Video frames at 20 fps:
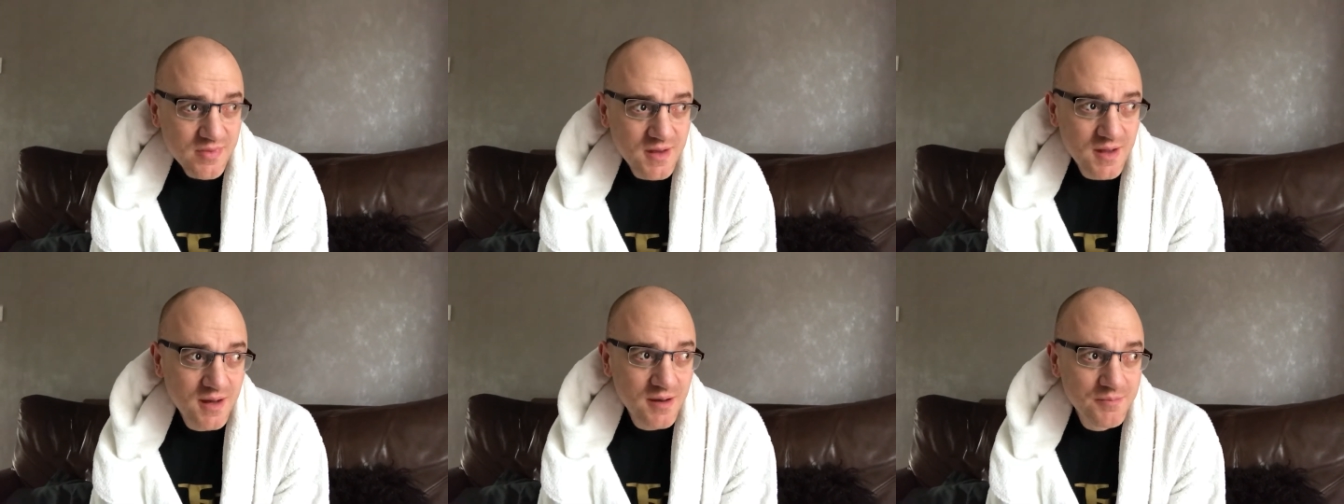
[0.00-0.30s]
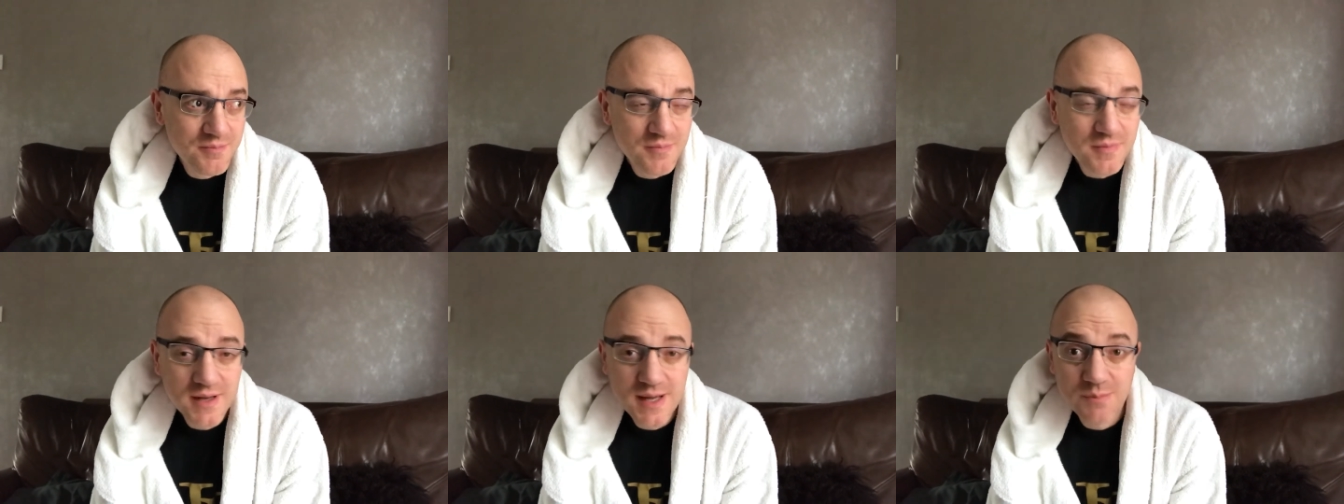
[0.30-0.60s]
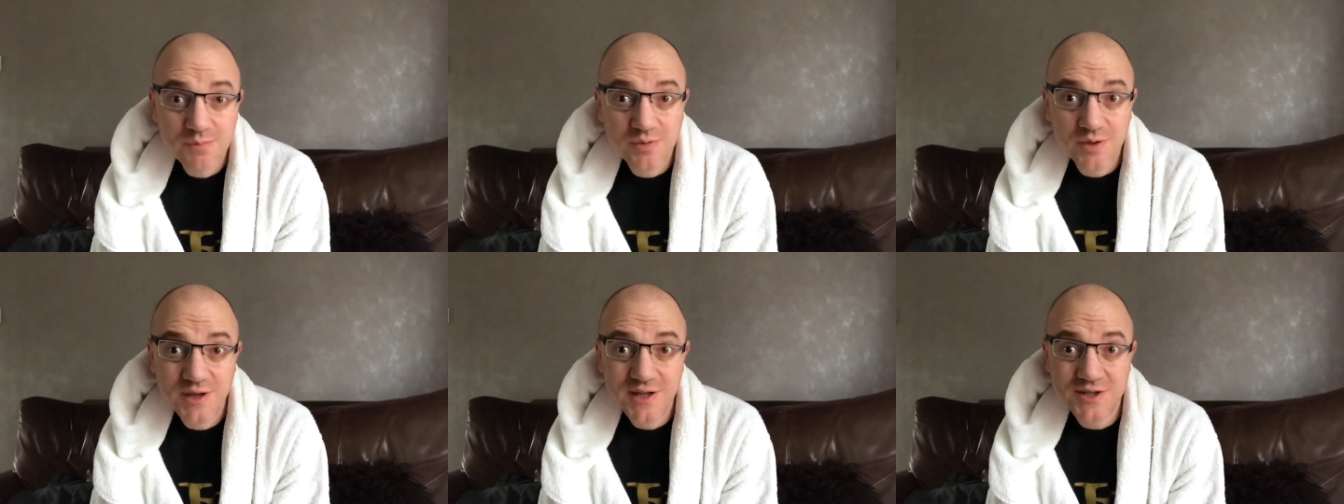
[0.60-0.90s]
Um,
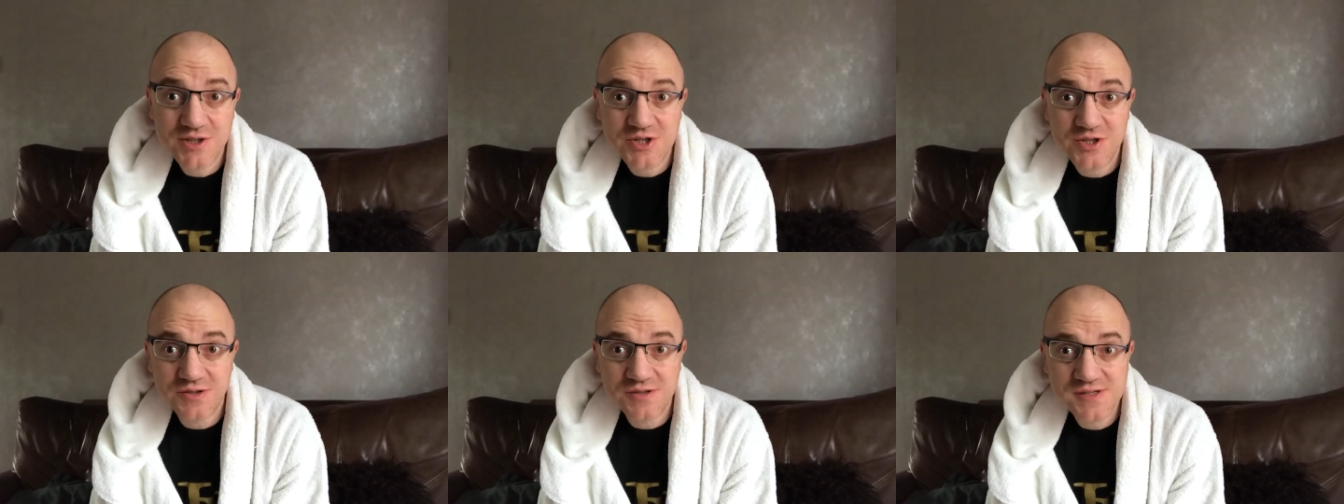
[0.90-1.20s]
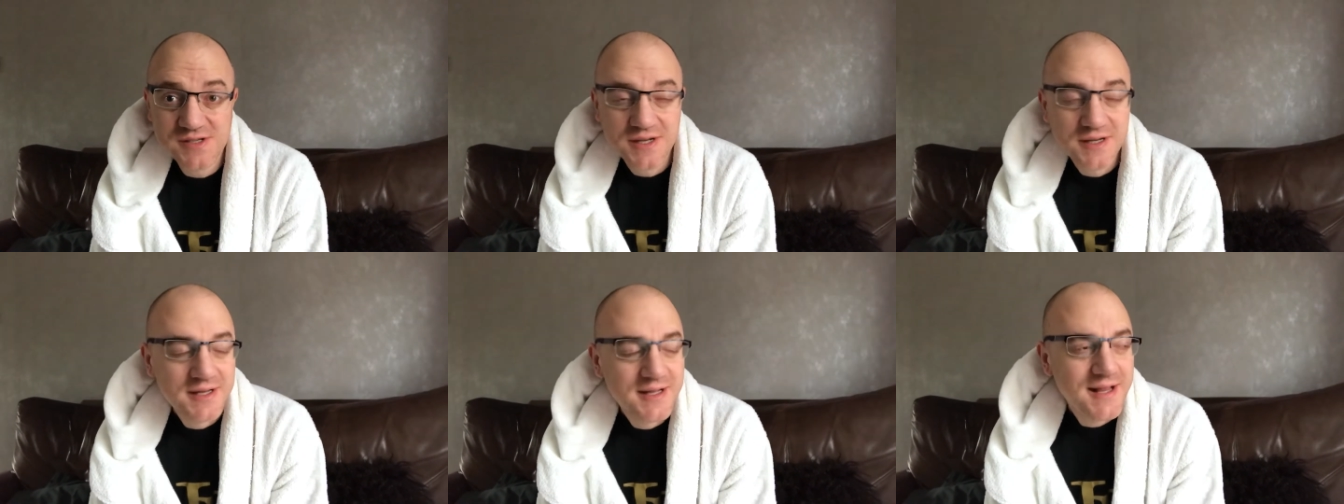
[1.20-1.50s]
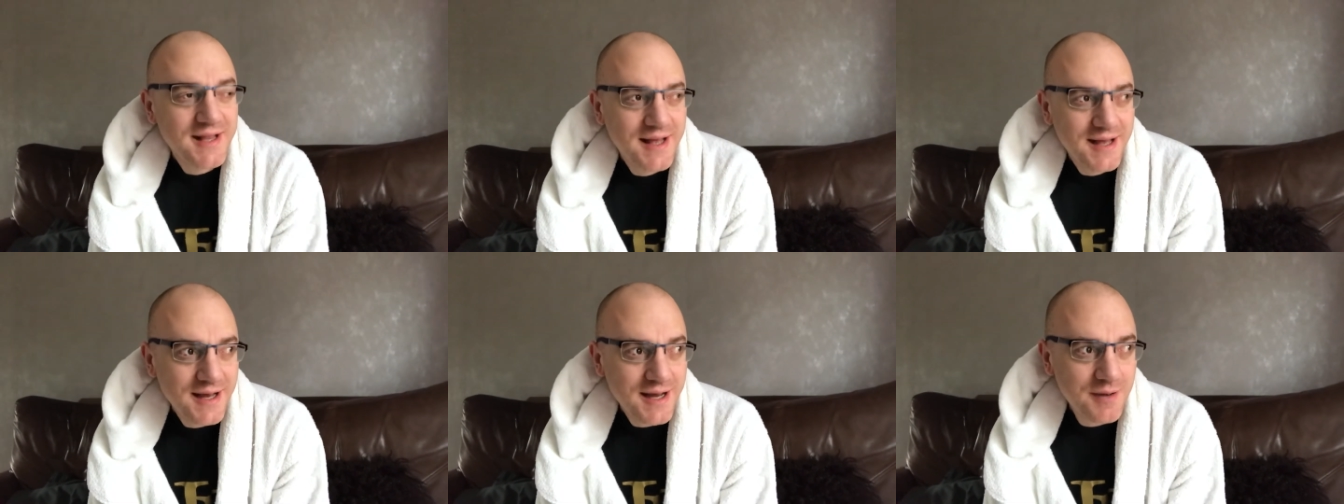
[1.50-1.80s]
and predictions.
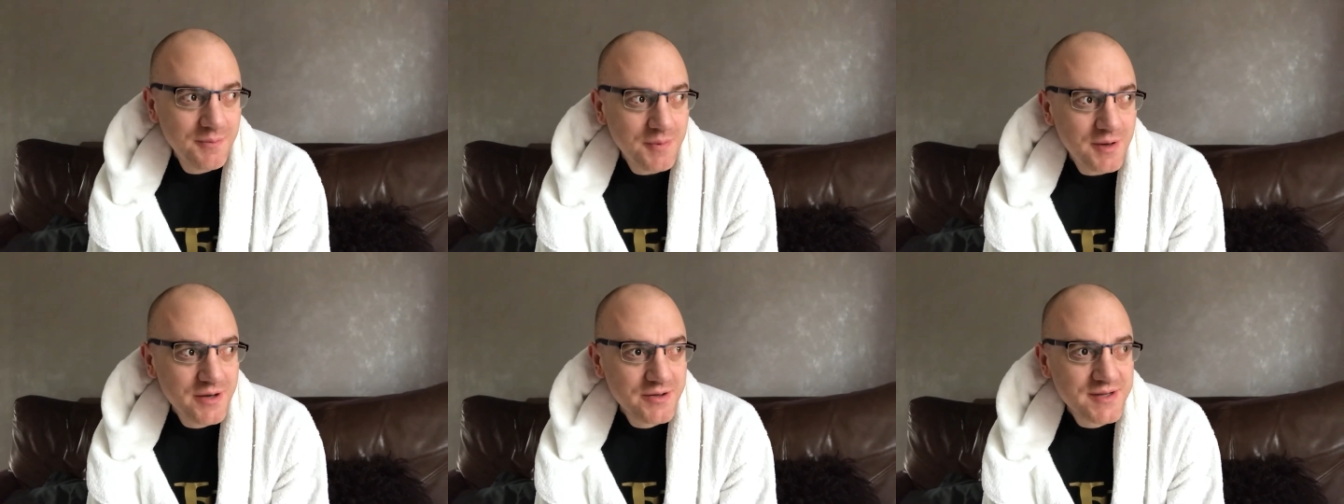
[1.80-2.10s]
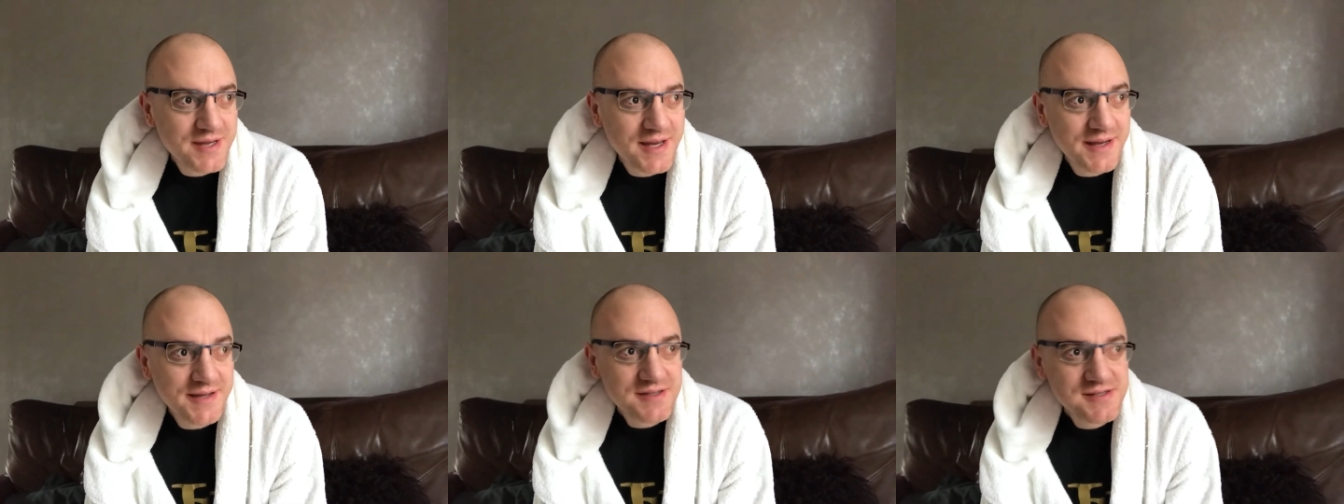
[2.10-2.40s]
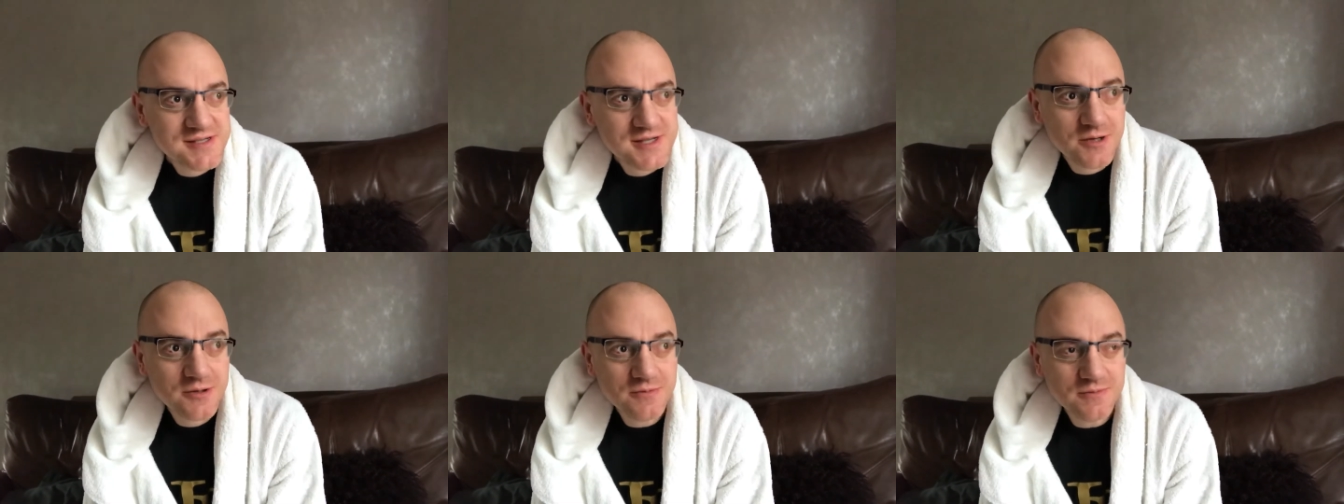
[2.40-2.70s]
Um, okay,
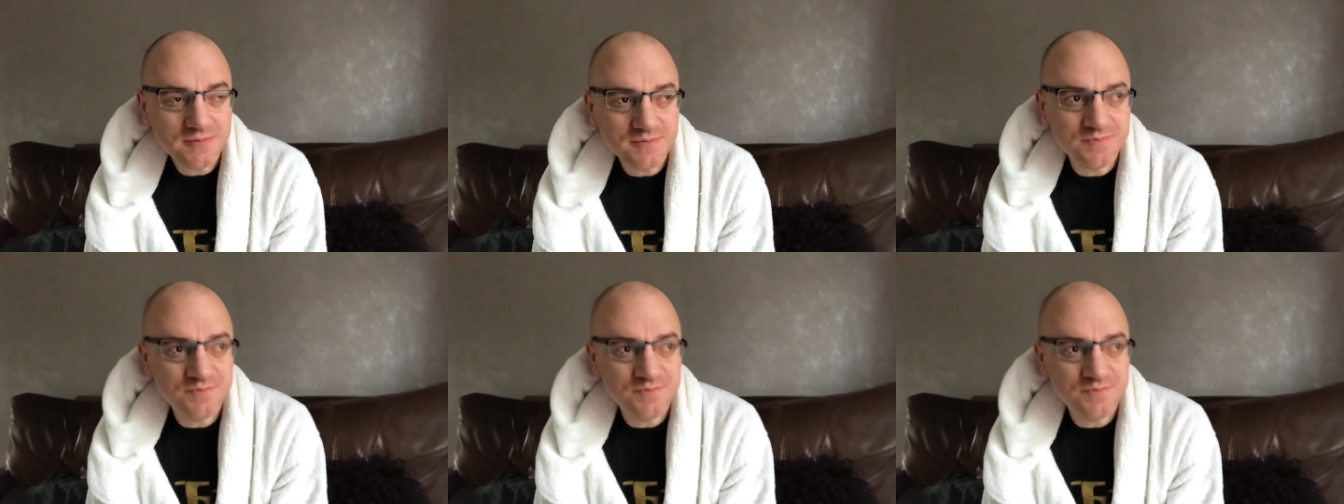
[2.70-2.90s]
so